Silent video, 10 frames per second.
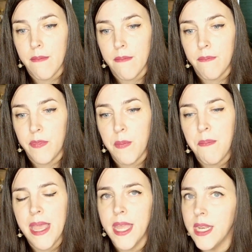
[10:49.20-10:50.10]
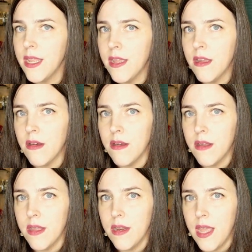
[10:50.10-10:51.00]
depending
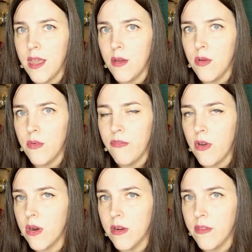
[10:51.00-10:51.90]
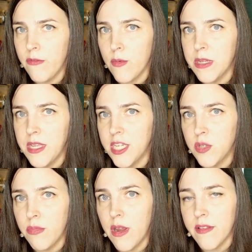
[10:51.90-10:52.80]
on how far in the fermentation
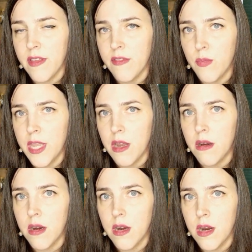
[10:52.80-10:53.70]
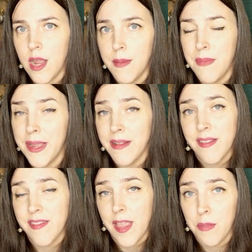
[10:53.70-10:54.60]
process we are, I might
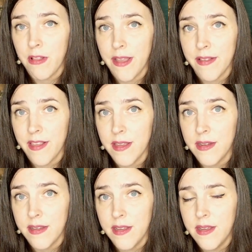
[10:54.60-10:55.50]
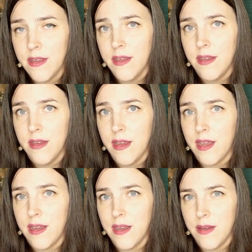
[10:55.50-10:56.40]
stabilize it.
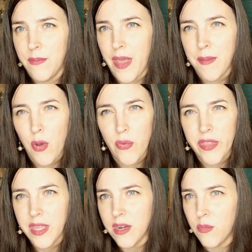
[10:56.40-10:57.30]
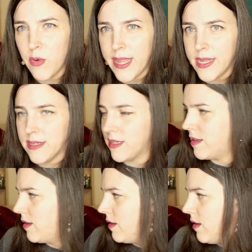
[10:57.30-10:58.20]
I'm only going to wait
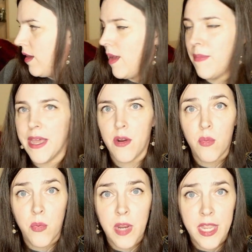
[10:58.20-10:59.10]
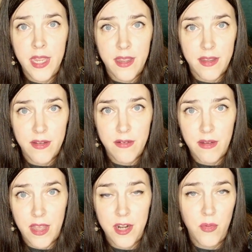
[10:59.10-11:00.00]
about a week.
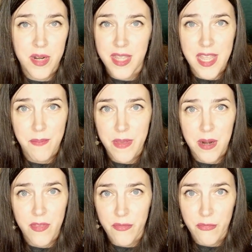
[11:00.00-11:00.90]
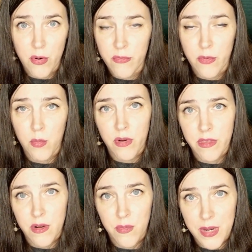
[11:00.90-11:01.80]
I don't want to keep it on the fruit for more than
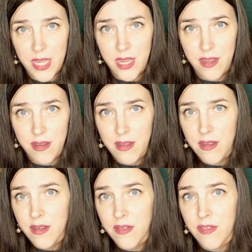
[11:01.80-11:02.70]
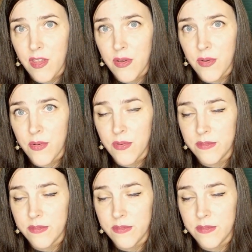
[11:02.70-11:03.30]
a week. So